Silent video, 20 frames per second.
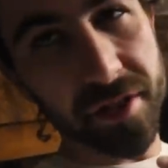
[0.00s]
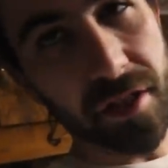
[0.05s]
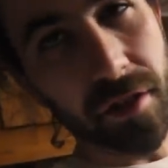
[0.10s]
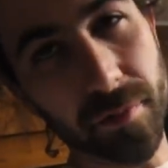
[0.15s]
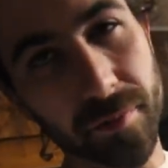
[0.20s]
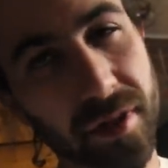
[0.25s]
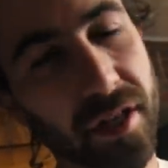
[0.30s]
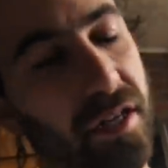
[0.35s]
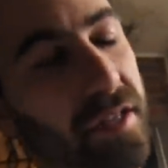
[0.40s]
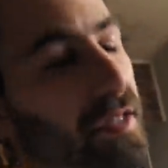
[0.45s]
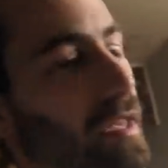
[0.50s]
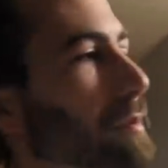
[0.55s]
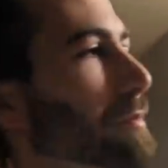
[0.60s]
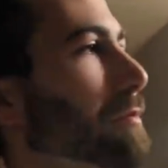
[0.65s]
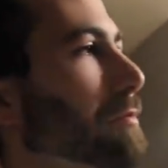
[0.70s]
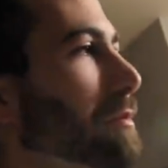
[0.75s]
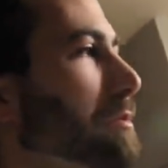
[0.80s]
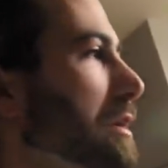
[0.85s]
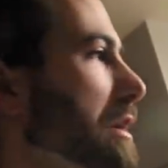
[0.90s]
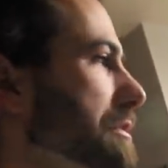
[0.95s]
still me, because I'm
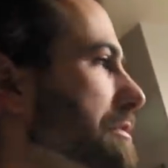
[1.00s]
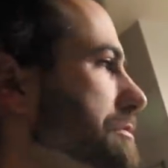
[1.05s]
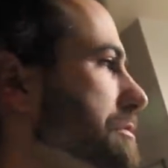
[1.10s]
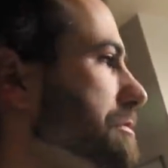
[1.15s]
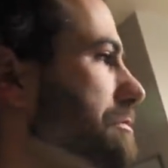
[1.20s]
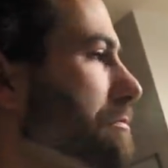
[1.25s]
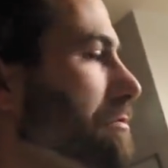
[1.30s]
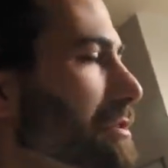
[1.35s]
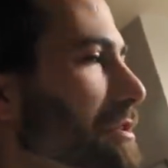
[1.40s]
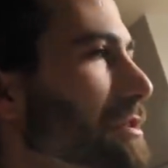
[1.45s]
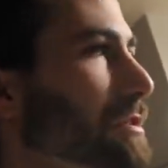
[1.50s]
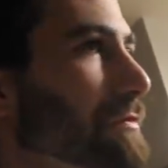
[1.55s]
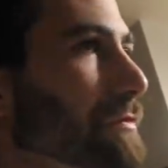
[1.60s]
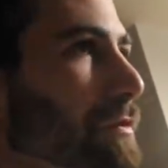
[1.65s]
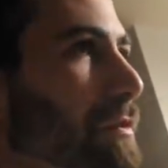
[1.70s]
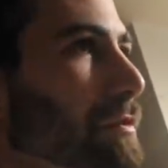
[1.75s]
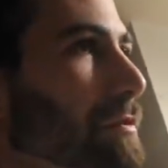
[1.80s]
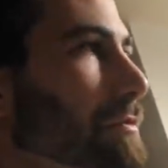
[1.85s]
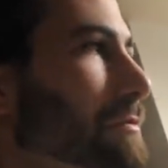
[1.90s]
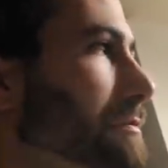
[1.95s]
the one who had to store these
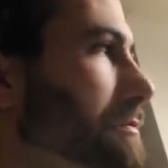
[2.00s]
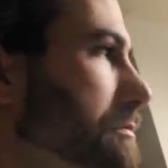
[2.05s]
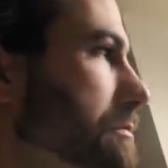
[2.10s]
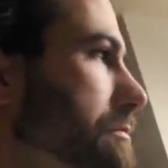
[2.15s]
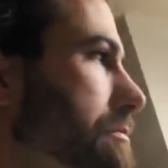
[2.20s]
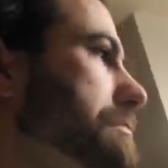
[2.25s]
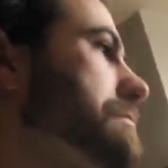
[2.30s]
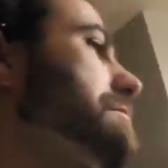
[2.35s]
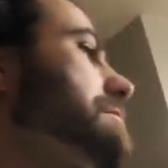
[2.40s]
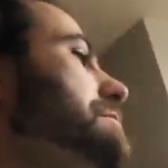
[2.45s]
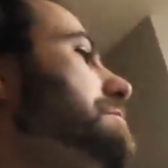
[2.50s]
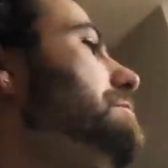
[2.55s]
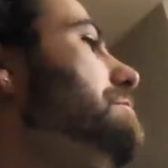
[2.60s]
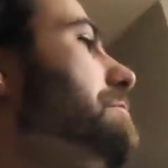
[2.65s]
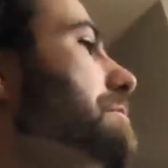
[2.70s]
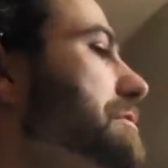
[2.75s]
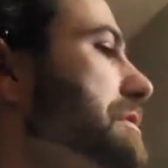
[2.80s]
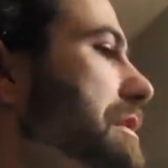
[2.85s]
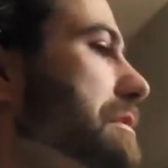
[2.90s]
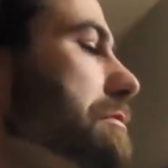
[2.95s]
for who
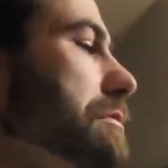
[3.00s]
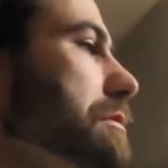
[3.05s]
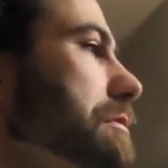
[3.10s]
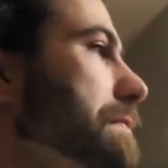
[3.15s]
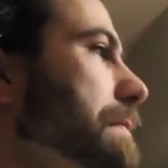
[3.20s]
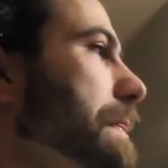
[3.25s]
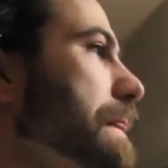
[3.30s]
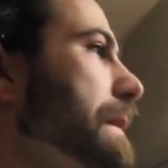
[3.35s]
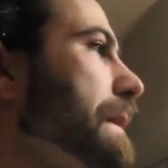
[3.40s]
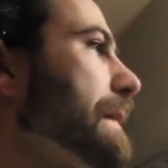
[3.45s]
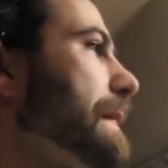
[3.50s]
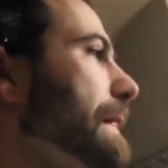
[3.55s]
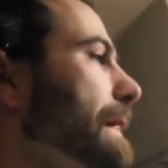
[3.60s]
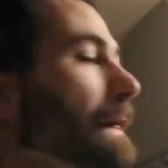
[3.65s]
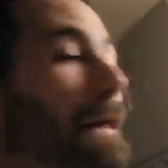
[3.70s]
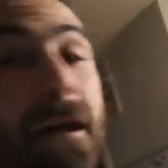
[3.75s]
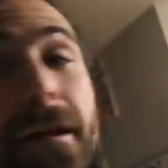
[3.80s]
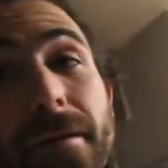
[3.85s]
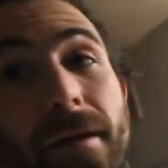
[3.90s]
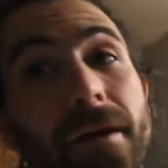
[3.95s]
knows how long.
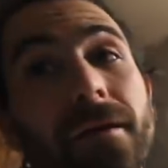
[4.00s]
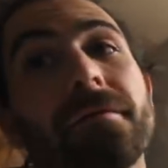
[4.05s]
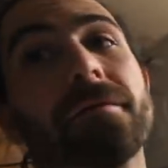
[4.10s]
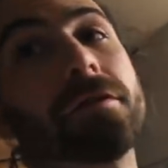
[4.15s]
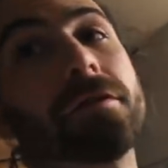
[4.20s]
Anyway,